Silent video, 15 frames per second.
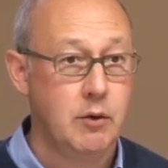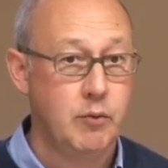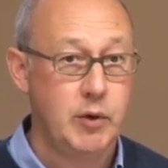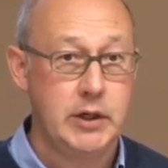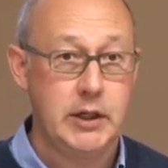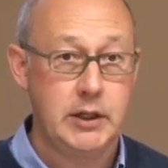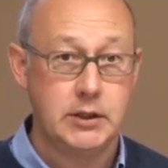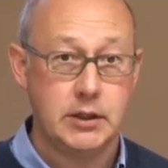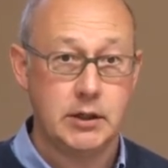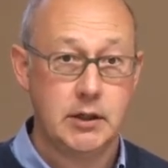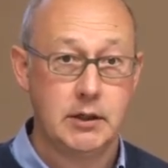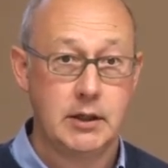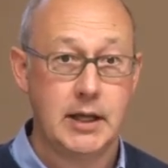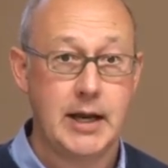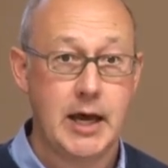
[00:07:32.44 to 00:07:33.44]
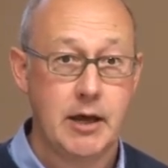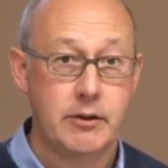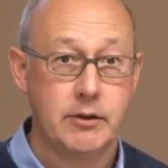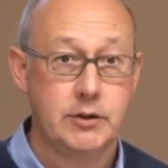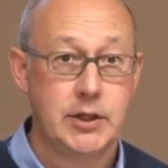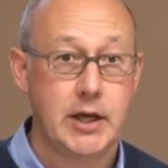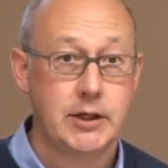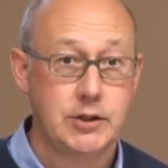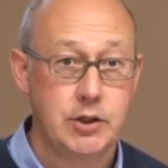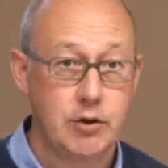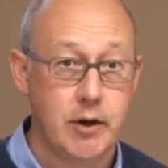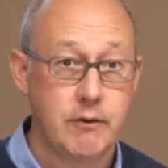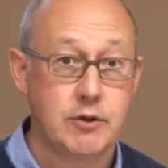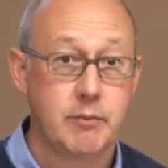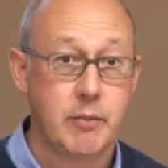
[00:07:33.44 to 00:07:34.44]
We need to allow taxi
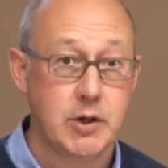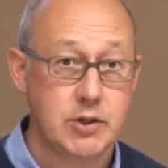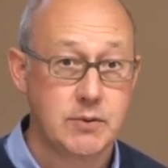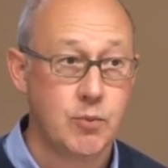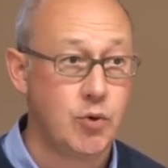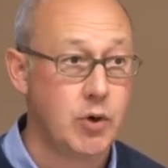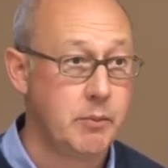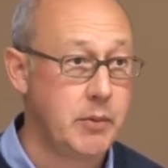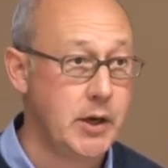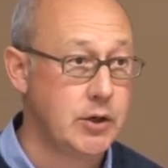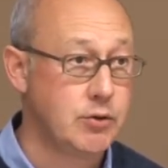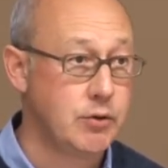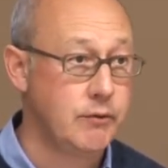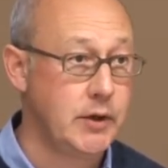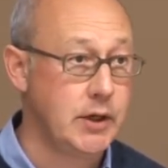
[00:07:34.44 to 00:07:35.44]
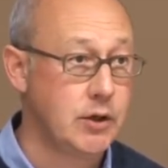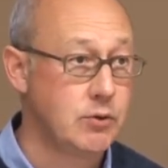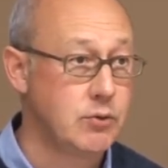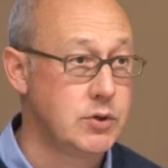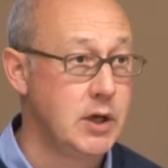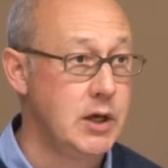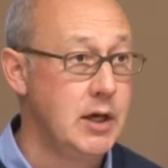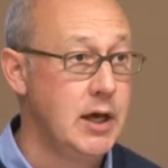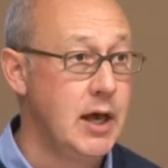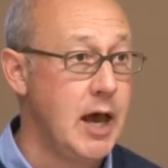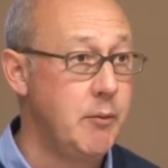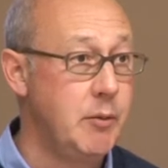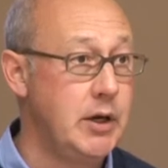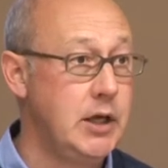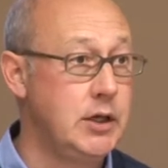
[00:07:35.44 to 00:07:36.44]
drivers to buy smaller petrol vehicles,
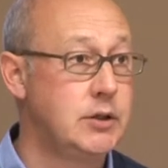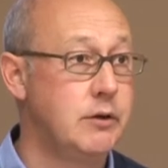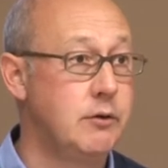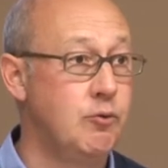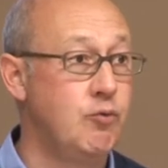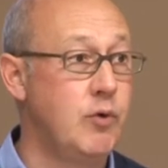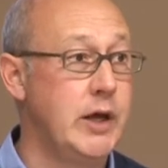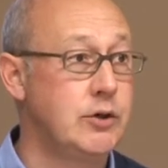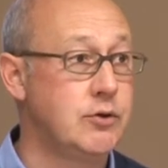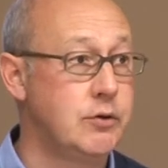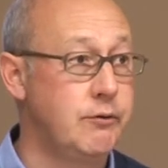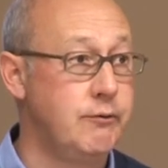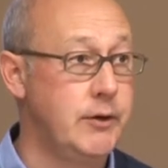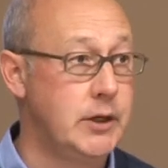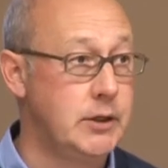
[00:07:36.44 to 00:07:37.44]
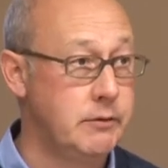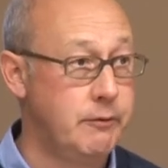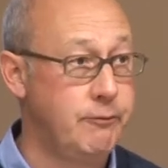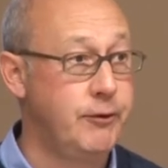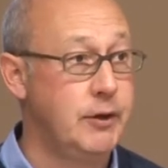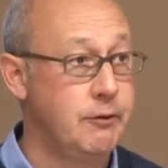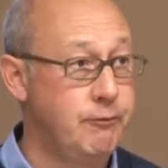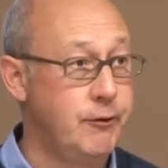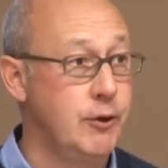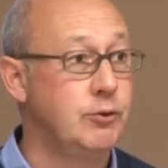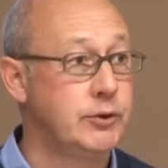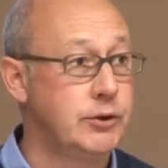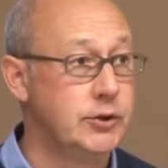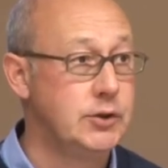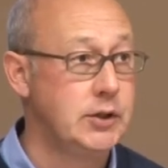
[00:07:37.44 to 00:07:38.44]
and we need to retrofit fit
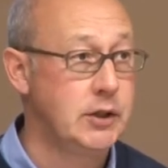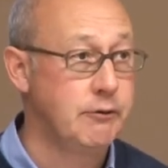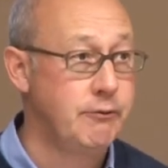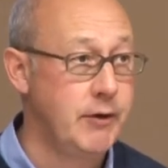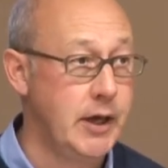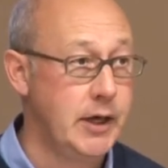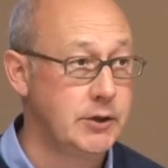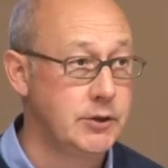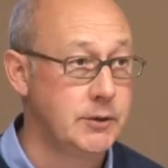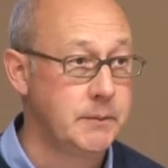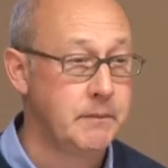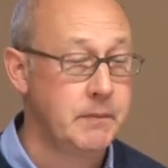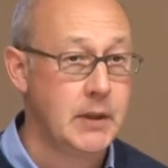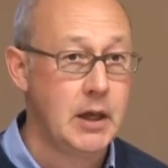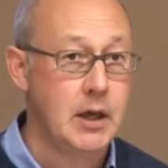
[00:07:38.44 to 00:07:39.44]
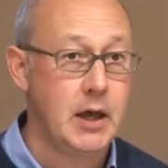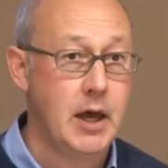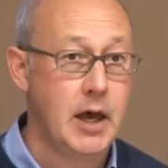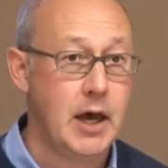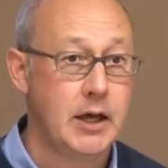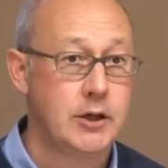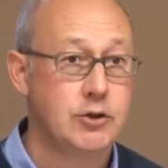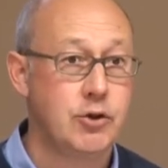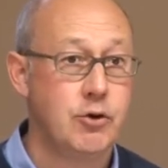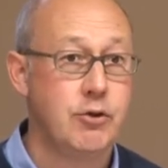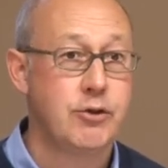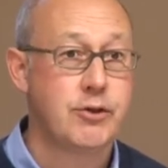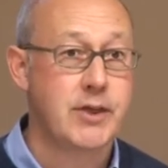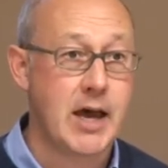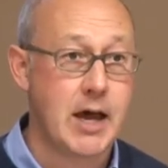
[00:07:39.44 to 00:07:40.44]
filters, in effect, uh,
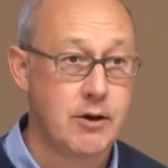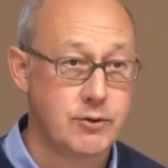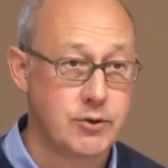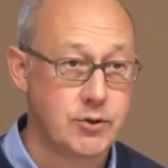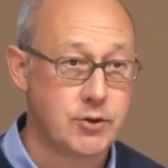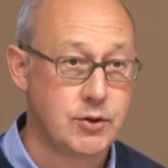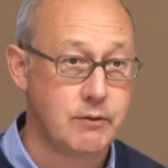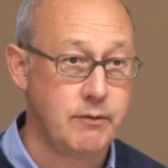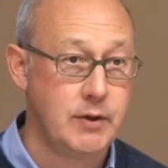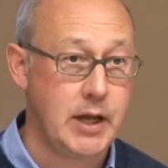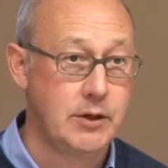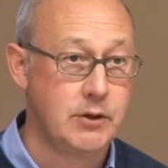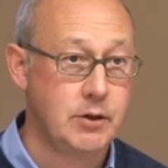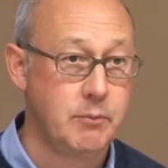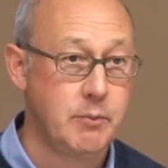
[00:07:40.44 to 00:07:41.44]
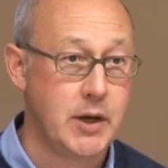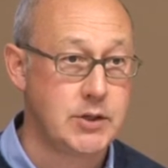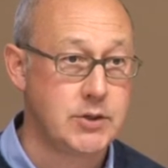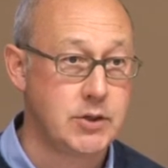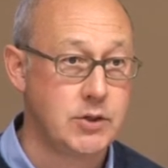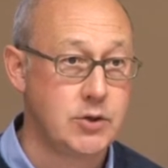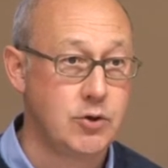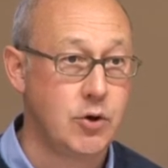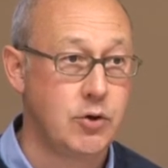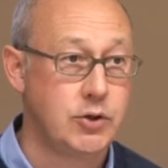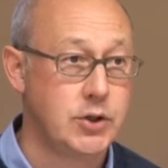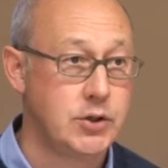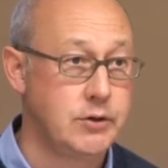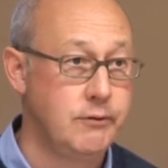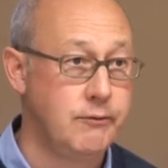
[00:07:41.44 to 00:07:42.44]
to thousands of London buses, not
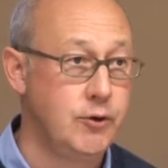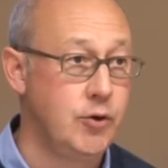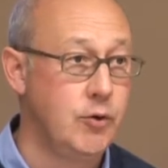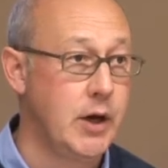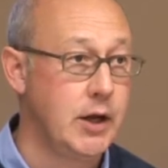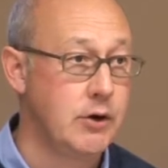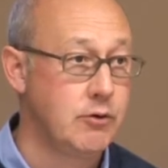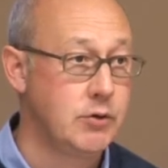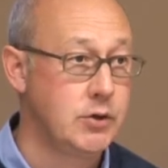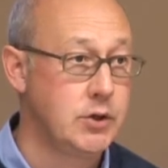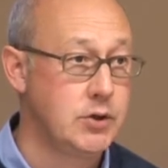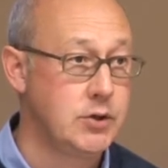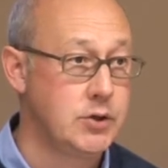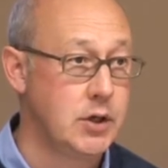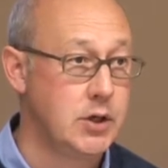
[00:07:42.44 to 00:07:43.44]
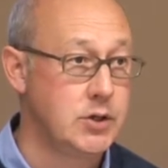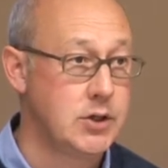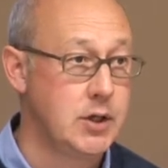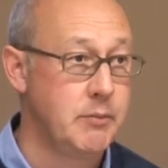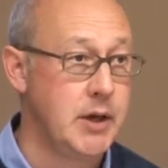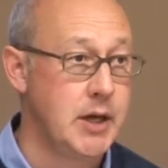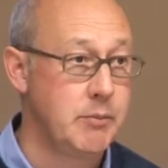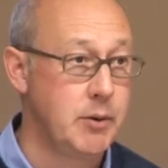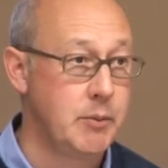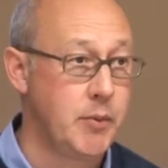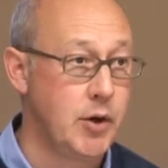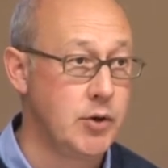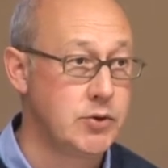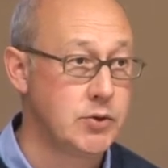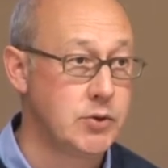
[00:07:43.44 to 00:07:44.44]
just a few hundred as, as the Mayor
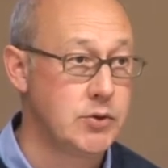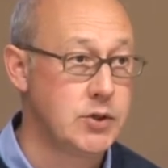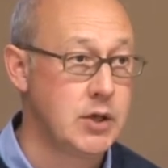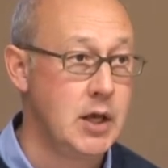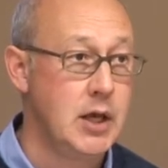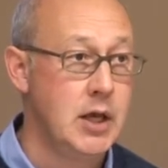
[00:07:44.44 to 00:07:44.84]
proposes.